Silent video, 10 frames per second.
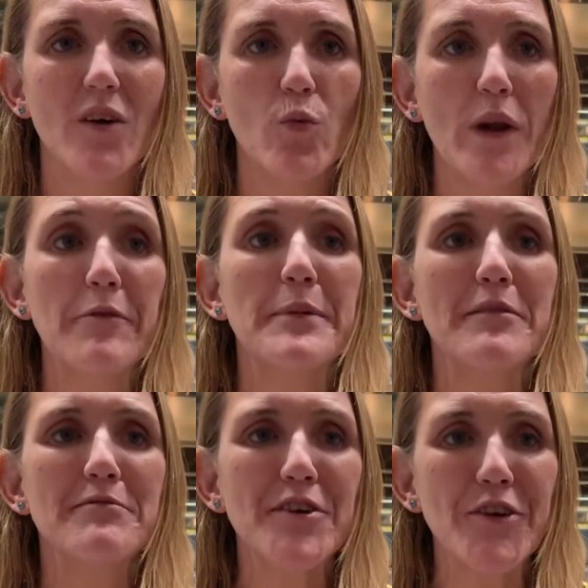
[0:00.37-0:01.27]
Well, it'd
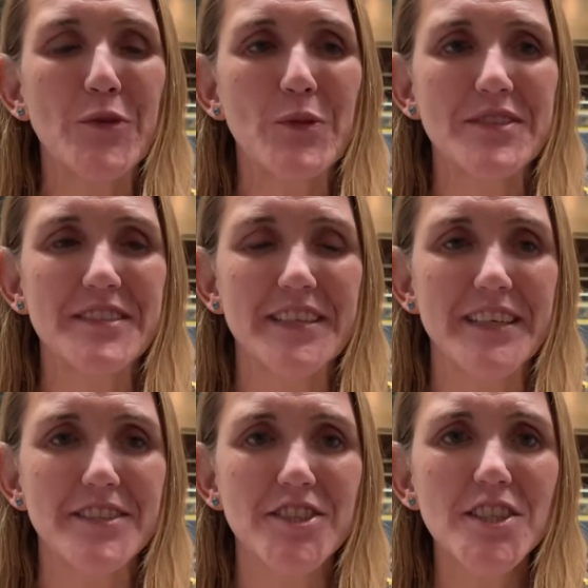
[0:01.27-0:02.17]
be rude, wouldn't
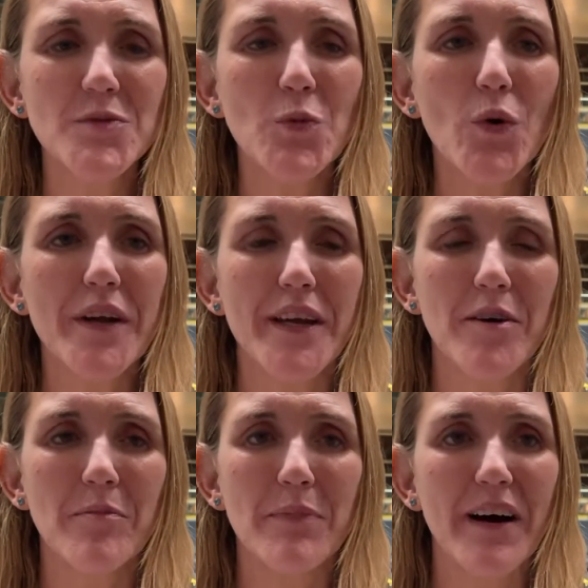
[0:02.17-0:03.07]
it? Just walking
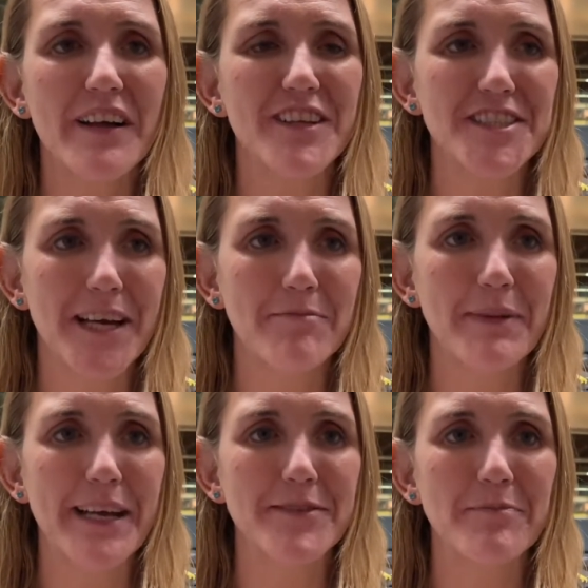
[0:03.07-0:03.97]
on by the
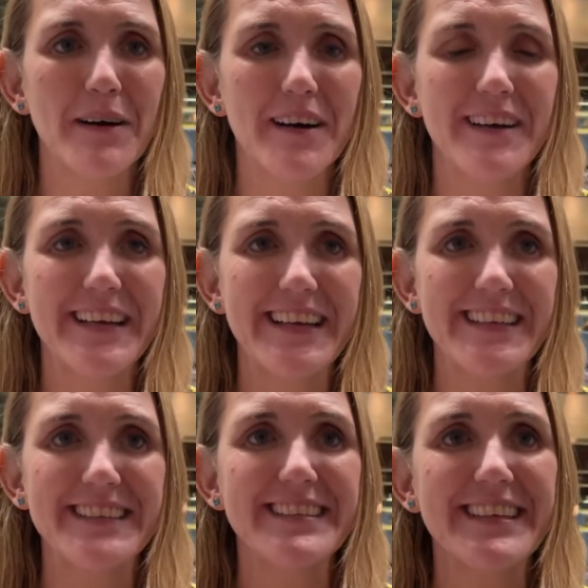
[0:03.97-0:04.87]
champagne bar
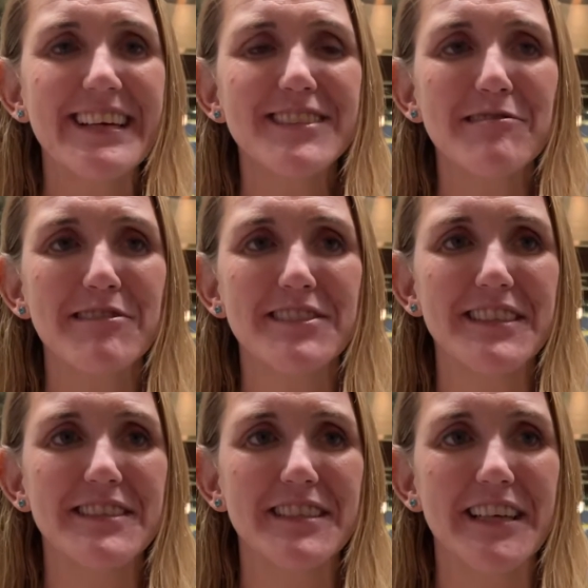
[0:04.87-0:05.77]
in King's Cross
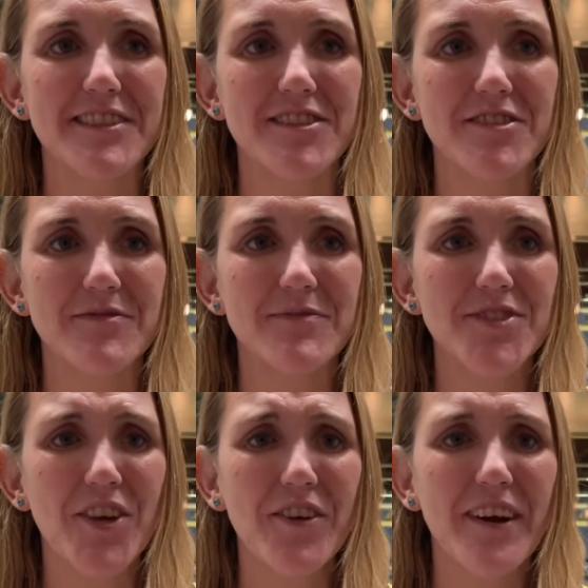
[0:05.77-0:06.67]
International.
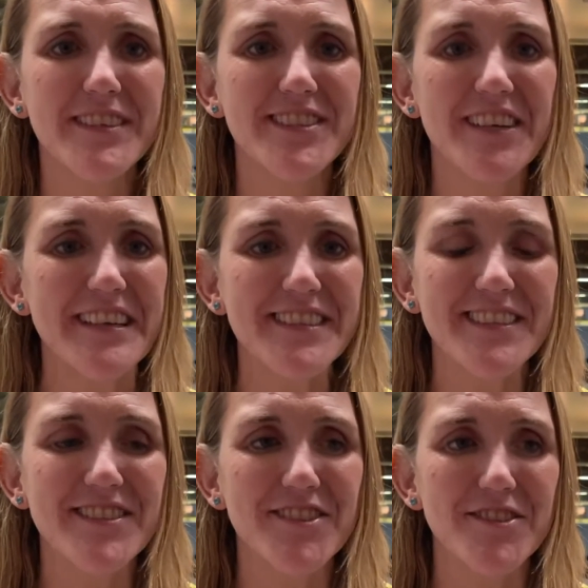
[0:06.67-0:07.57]
So I decided
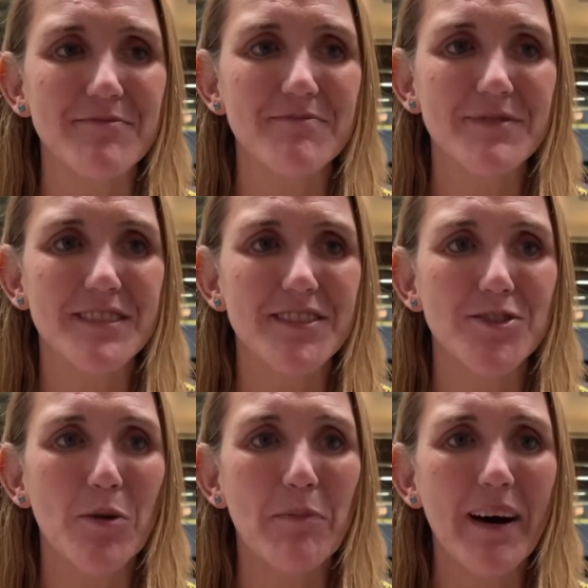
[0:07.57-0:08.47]
to
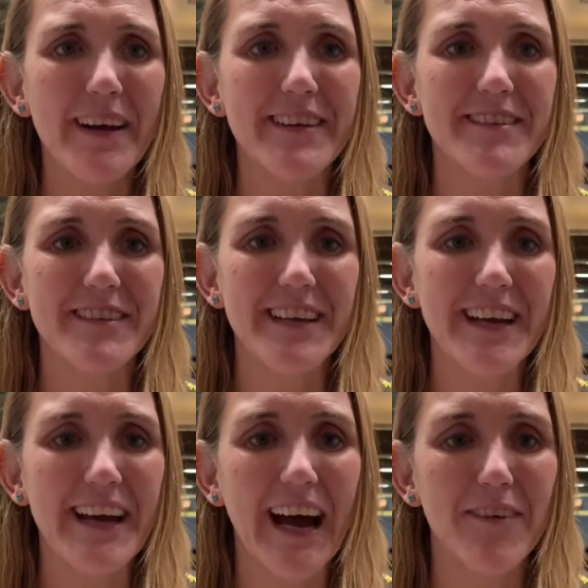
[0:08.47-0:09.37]
stop by and
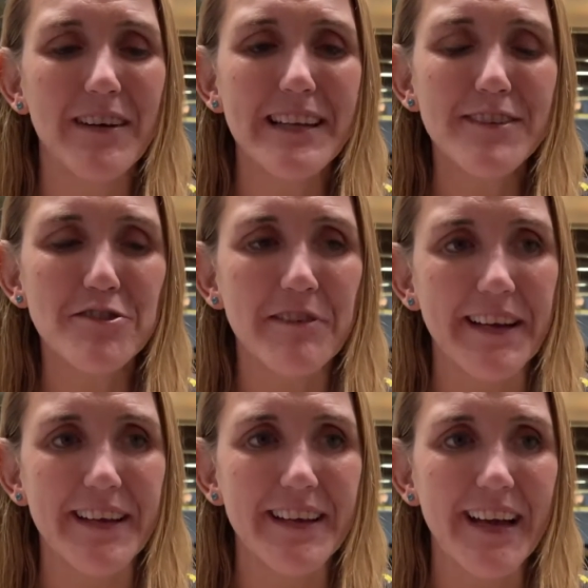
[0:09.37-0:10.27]
have a little drink,
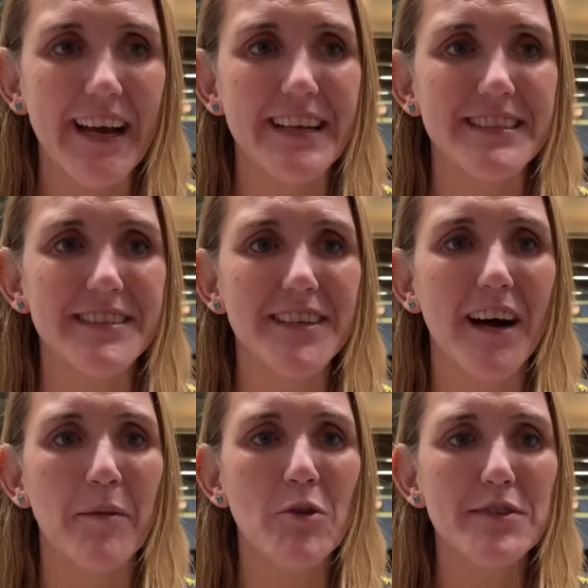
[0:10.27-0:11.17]
and
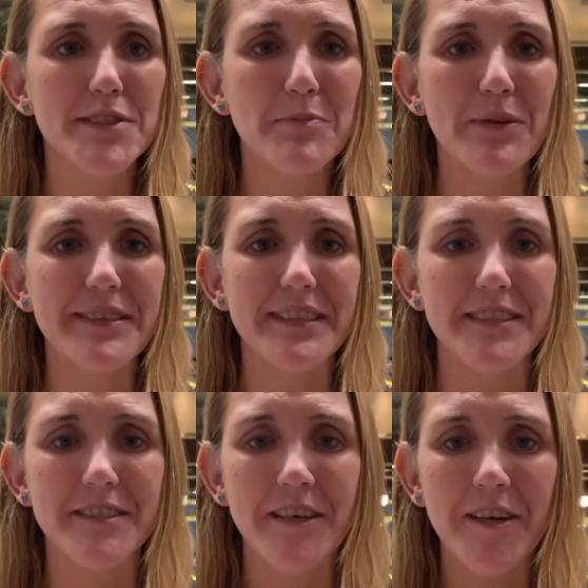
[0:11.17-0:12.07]
I'm not
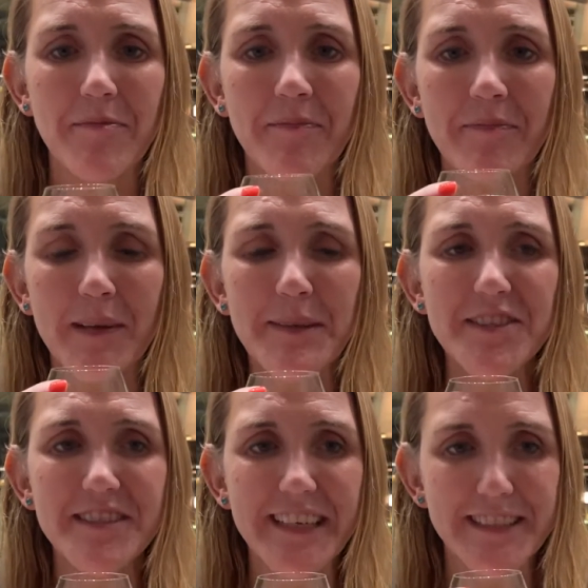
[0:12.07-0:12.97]
disappointed. Let me
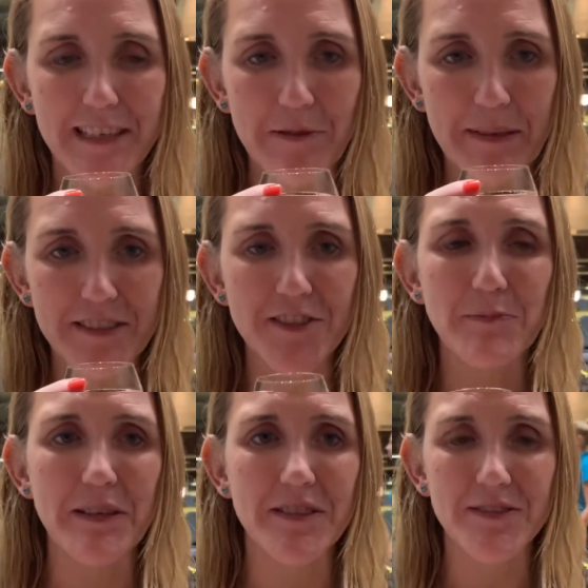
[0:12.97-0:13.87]
just taste a little bit, just
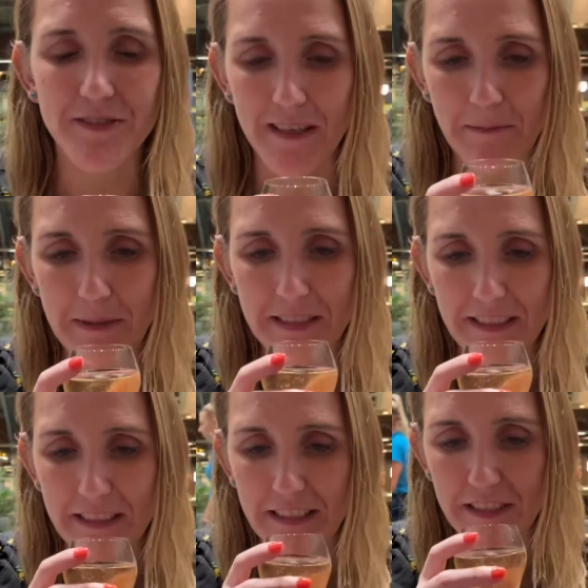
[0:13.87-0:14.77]
because I'm missing
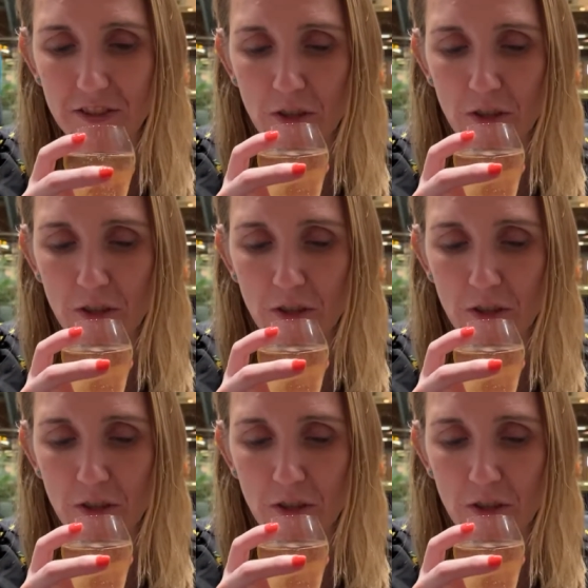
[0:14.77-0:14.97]
the taste.